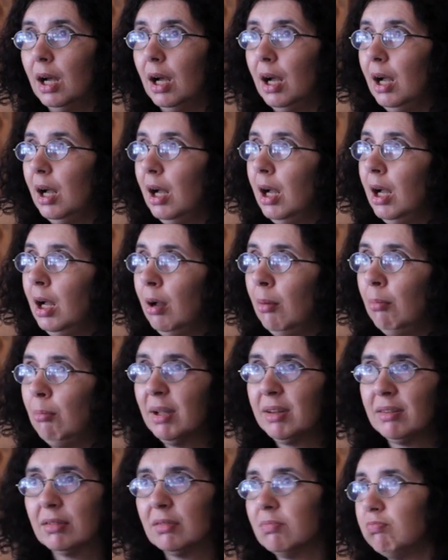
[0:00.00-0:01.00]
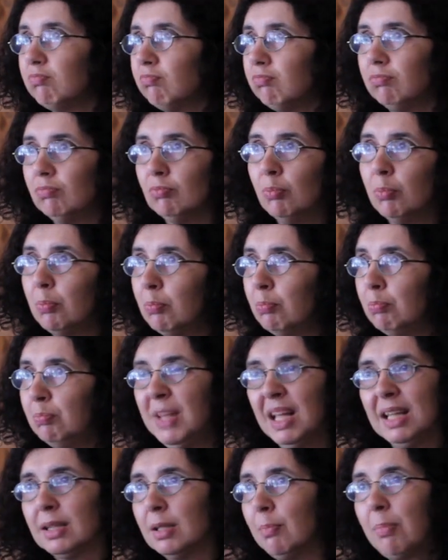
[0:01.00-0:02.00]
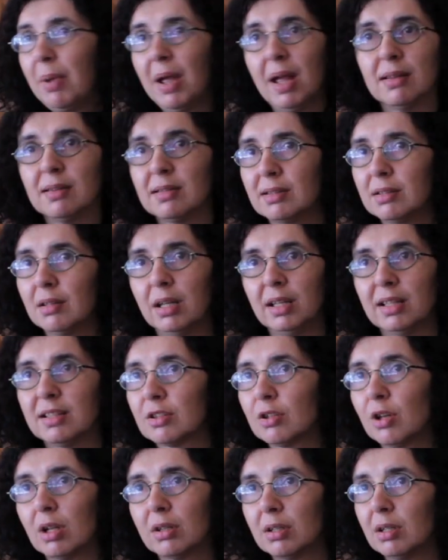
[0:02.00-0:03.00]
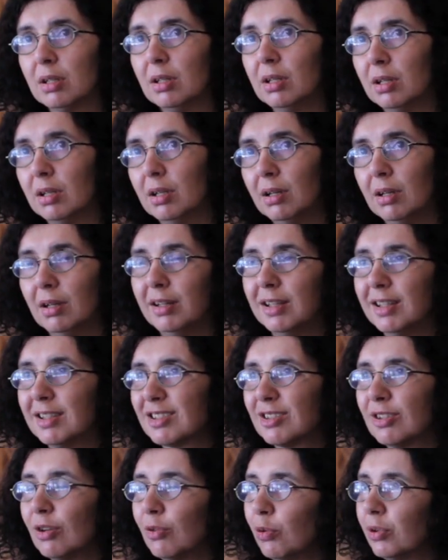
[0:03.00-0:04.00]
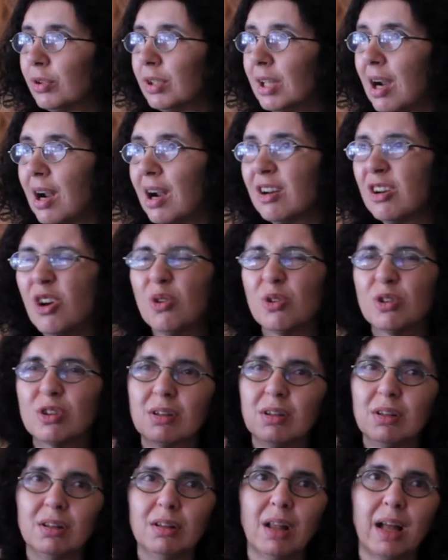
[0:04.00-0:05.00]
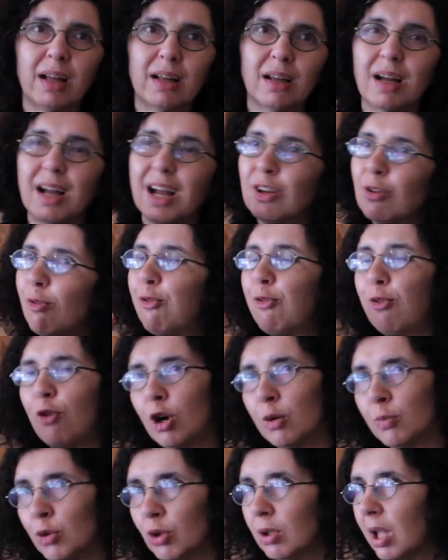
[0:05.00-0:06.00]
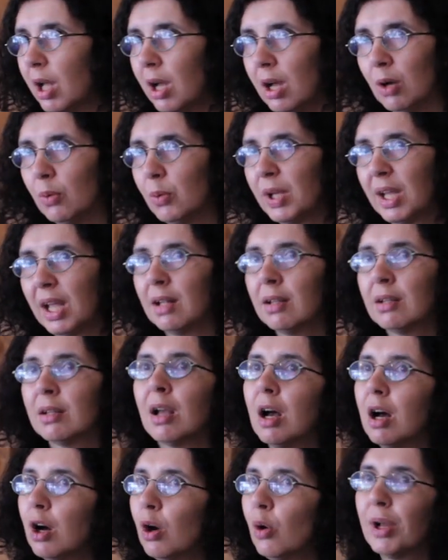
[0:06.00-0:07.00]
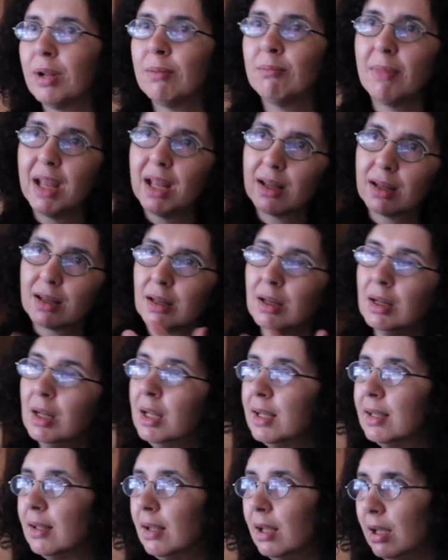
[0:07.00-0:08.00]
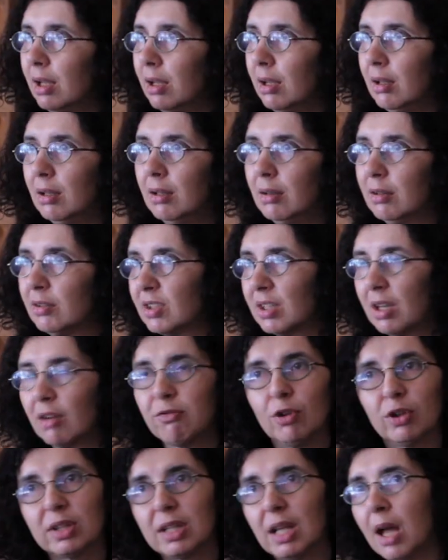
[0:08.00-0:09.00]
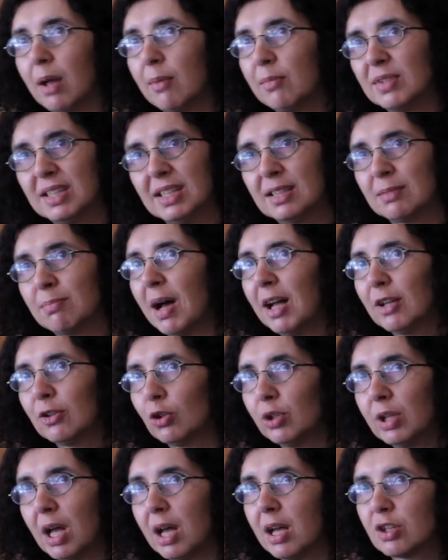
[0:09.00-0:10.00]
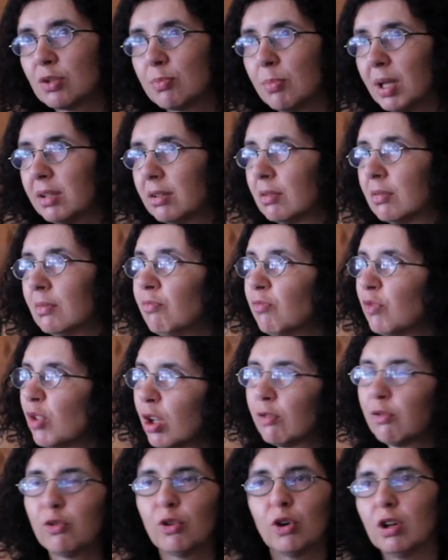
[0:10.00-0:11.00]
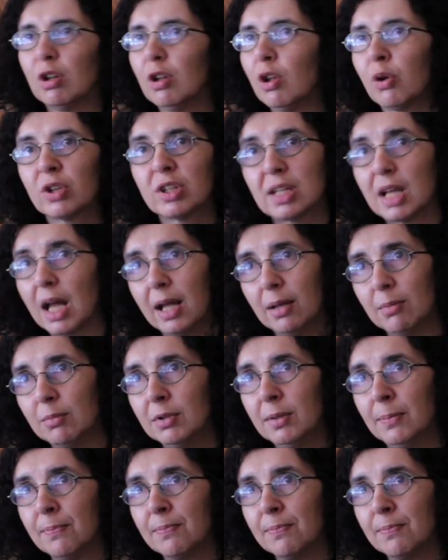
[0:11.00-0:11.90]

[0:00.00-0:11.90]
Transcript: Uh, but that depends. It's not. A, uh, it's no. There are no like a kind of formula. We can go and make uh, several times this batonnage, but not for a long time.